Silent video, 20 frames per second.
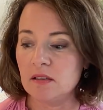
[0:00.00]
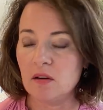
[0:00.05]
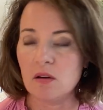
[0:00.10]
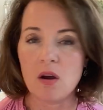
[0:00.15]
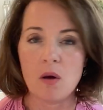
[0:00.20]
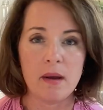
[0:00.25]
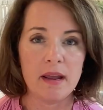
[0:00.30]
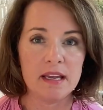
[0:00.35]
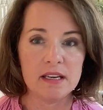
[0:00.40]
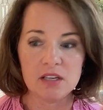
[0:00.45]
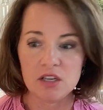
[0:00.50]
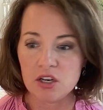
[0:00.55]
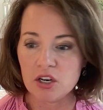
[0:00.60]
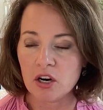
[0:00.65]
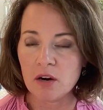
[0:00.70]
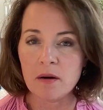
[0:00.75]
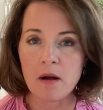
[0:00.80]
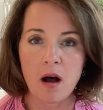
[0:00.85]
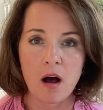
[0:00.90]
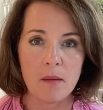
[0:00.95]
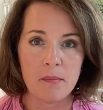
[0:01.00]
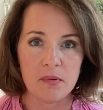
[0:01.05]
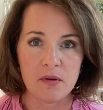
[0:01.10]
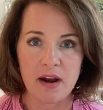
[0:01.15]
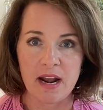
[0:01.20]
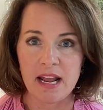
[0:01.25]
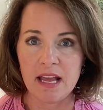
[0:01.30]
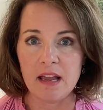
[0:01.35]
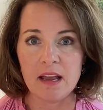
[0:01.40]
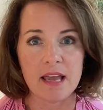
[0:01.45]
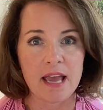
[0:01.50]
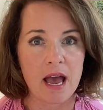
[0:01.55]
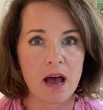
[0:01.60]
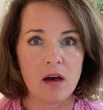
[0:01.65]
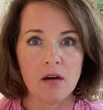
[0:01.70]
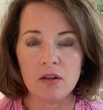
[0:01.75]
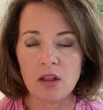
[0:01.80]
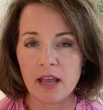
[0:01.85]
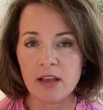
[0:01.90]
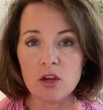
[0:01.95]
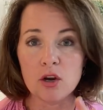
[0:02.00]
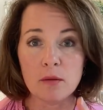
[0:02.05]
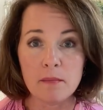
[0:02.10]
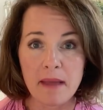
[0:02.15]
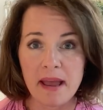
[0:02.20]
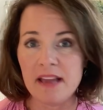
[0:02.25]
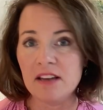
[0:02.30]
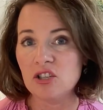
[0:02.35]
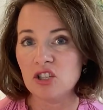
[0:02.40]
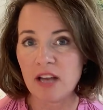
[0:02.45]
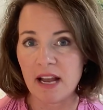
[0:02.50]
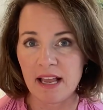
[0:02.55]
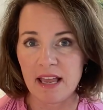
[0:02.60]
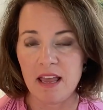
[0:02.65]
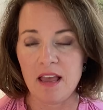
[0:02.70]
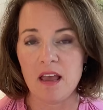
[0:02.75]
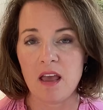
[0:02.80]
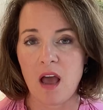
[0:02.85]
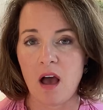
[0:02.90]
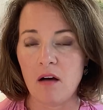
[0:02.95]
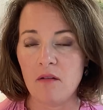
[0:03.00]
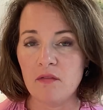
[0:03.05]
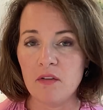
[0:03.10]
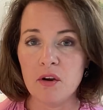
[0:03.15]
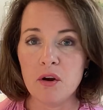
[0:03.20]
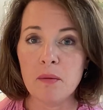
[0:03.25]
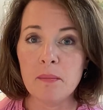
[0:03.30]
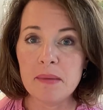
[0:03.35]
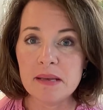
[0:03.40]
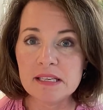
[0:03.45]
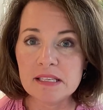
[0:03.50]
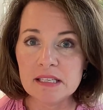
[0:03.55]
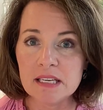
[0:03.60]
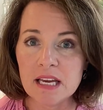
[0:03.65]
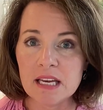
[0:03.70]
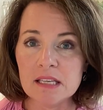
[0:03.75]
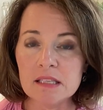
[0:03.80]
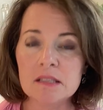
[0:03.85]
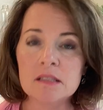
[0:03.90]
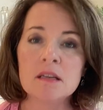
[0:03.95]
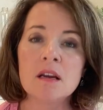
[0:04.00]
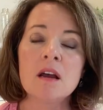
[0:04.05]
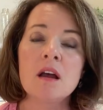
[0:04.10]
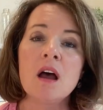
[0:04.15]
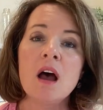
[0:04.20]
So going into your operating account, like your main checking account for your business,